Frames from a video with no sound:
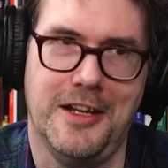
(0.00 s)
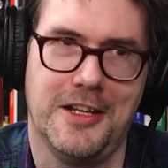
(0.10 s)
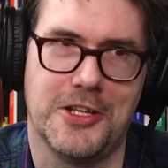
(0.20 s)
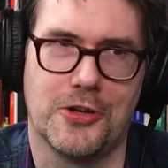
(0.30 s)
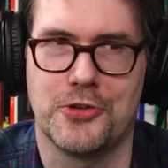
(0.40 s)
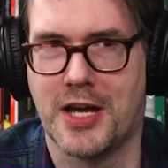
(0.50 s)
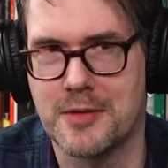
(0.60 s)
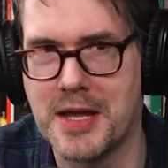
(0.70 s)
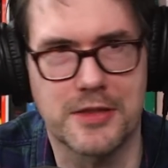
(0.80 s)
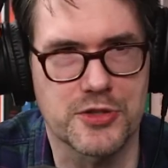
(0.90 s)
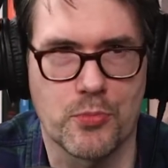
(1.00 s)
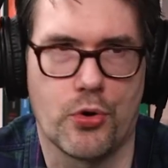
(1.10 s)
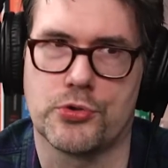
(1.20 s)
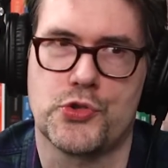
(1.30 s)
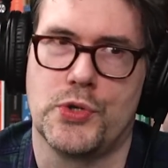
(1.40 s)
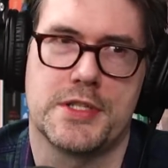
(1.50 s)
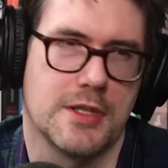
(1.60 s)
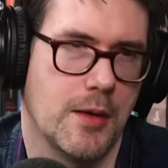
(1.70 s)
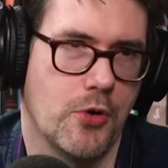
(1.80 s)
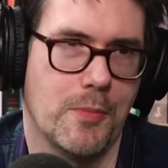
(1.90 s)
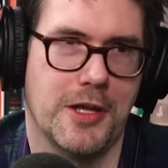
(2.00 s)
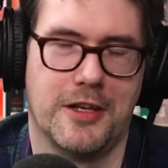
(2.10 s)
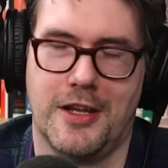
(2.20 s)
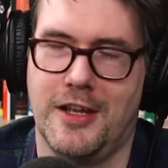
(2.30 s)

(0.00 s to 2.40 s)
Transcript: you know, you had to make this moral choice in that moment.